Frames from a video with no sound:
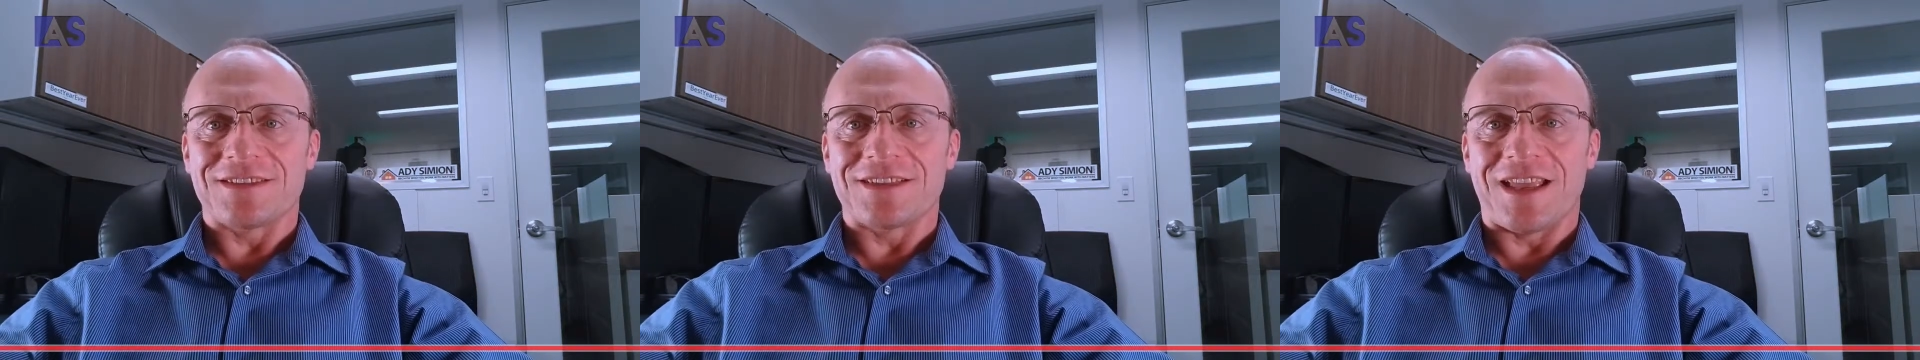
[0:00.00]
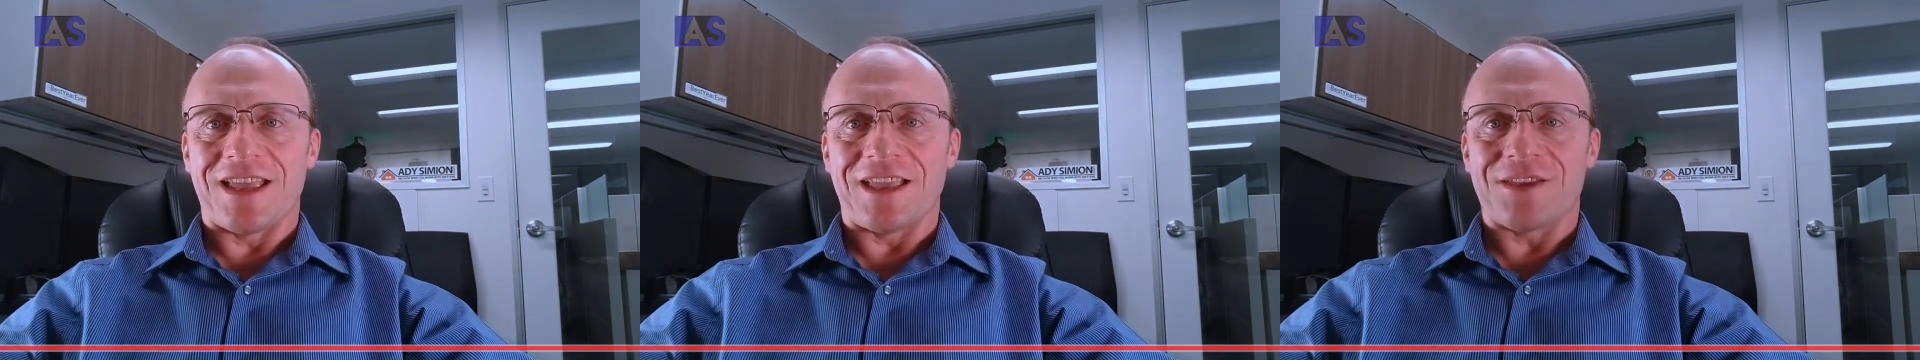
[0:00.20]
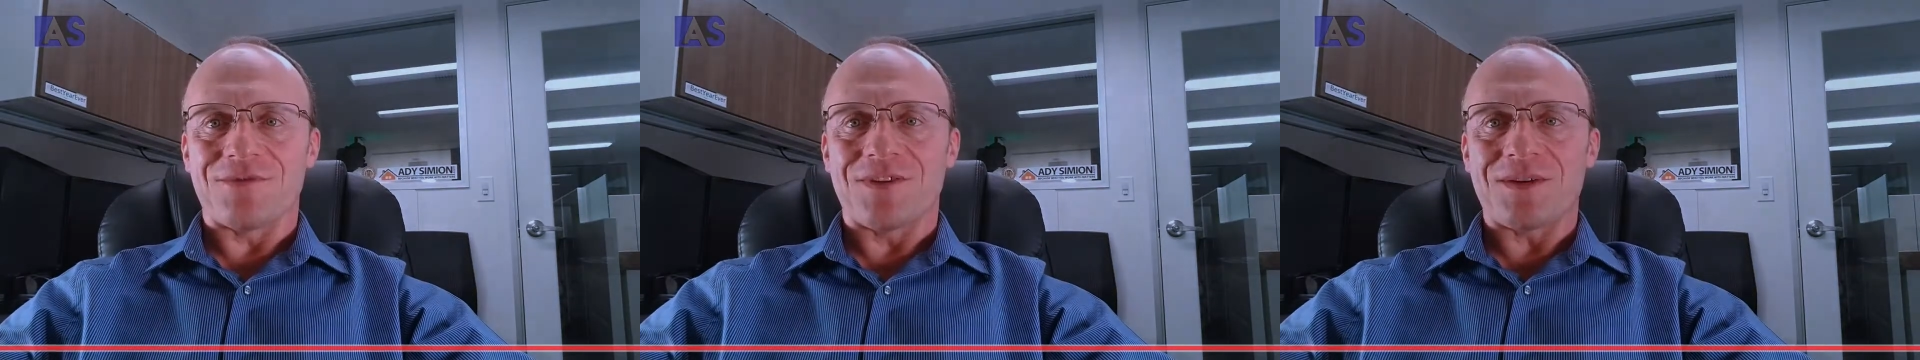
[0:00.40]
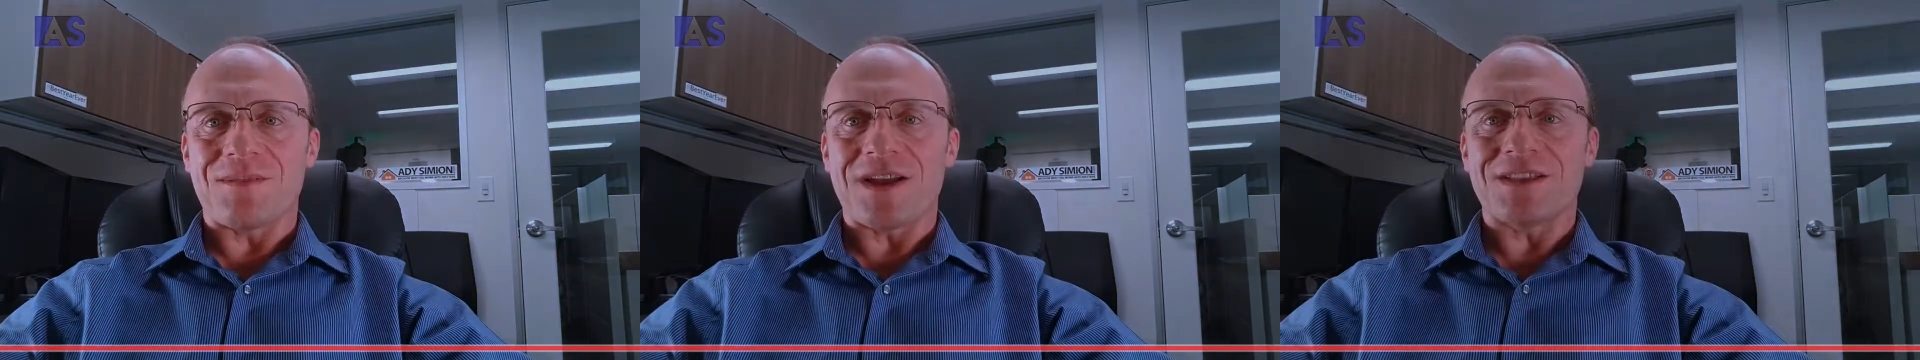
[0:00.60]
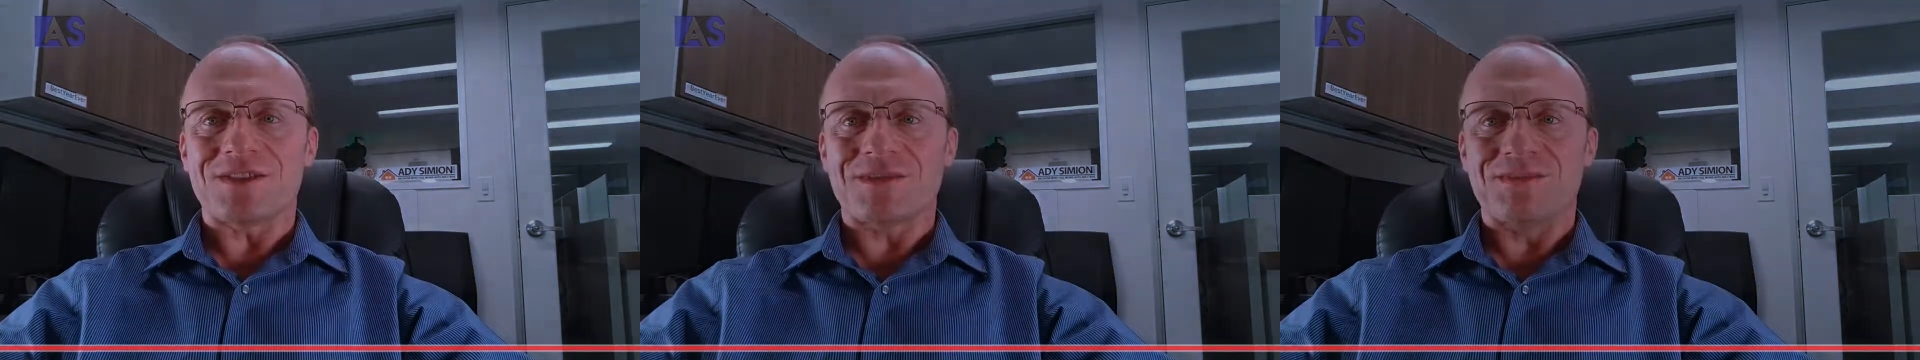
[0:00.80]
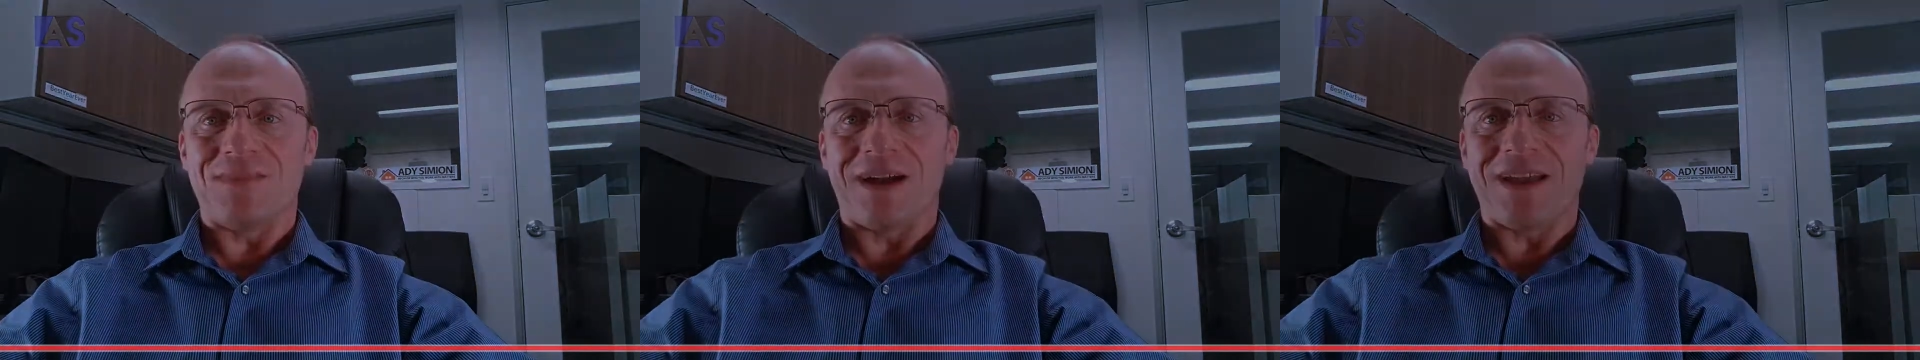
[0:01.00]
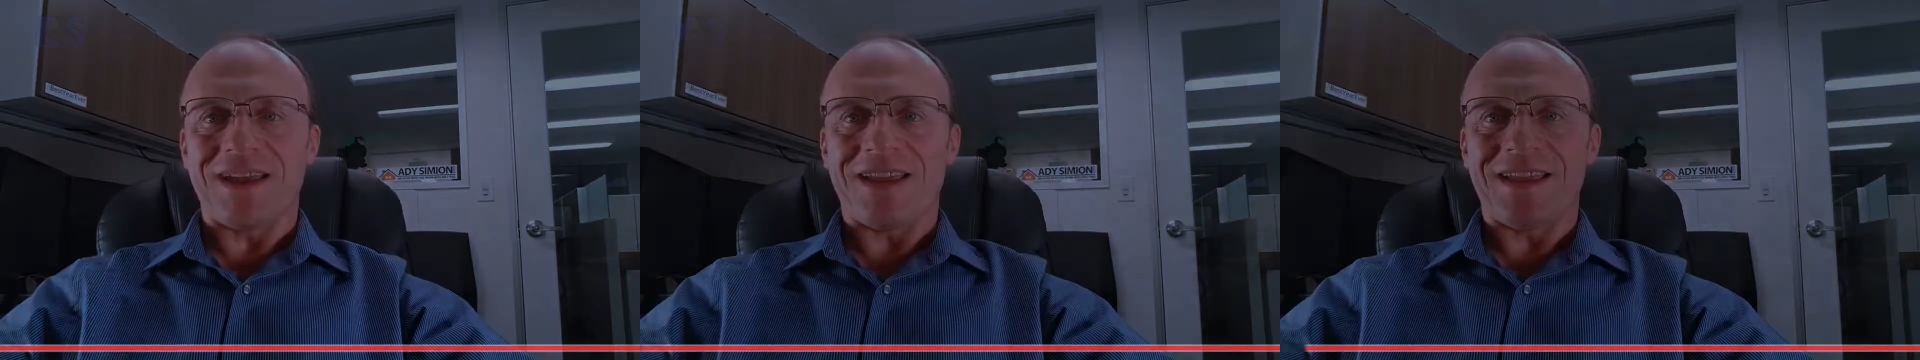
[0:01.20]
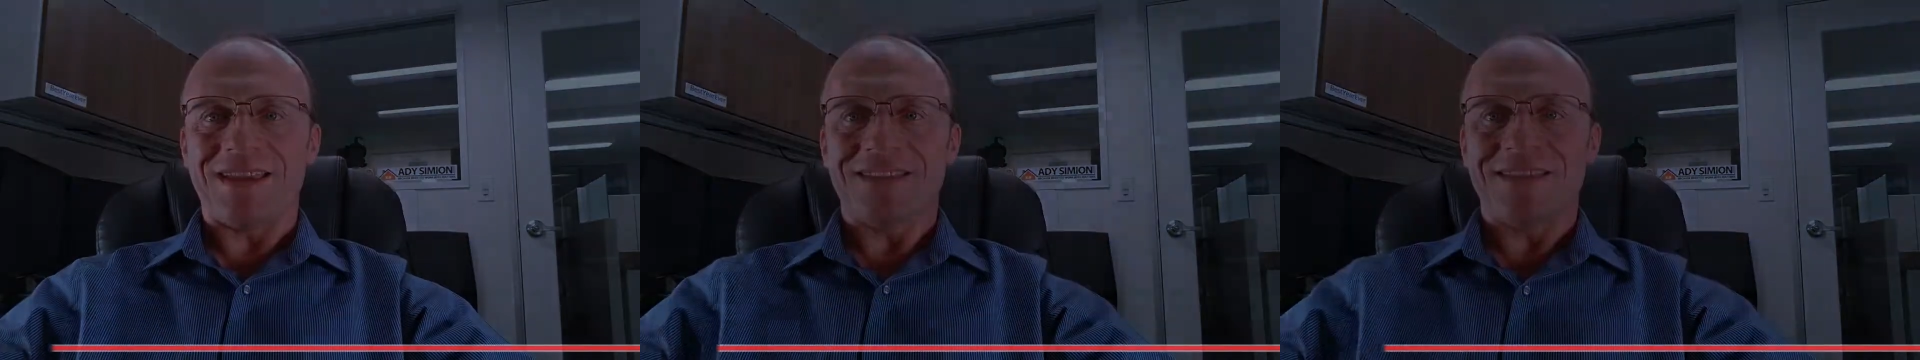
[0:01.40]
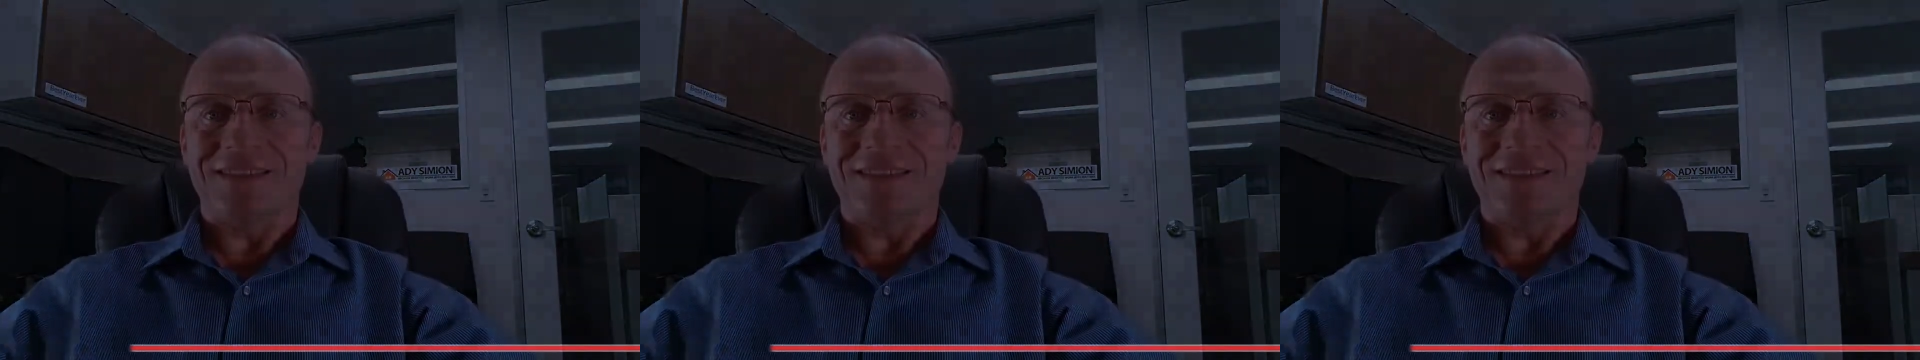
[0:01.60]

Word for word: Thank you very much. Bye.